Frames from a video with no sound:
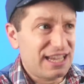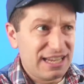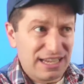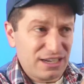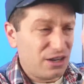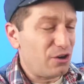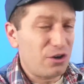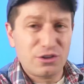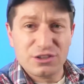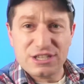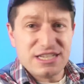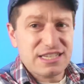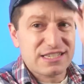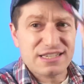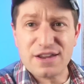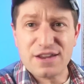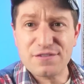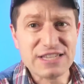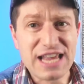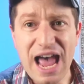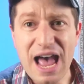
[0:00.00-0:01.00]
like all this
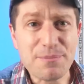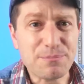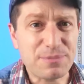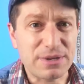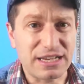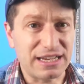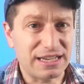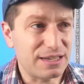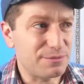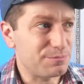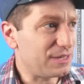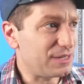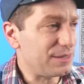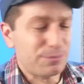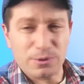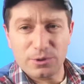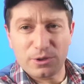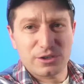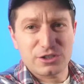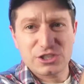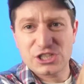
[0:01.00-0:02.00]
stuff's happening and
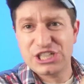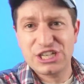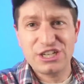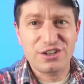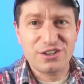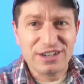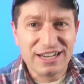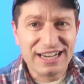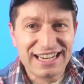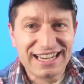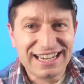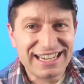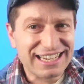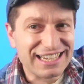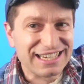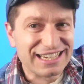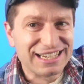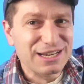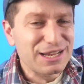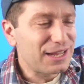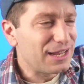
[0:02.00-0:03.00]
people are cheering
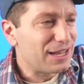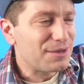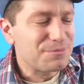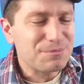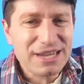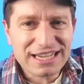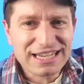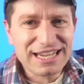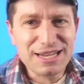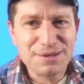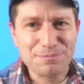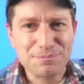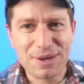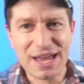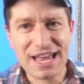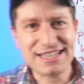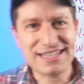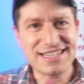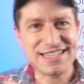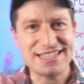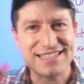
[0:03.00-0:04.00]
and making
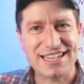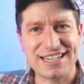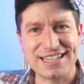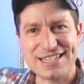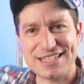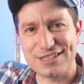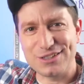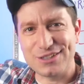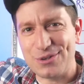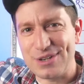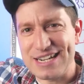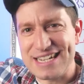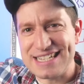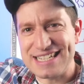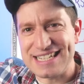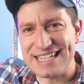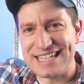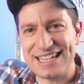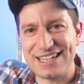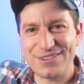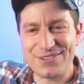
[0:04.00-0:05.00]
bets and it's
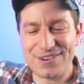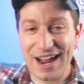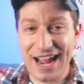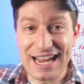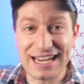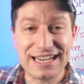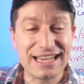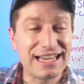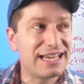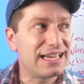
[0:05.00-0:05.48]
noisy, right?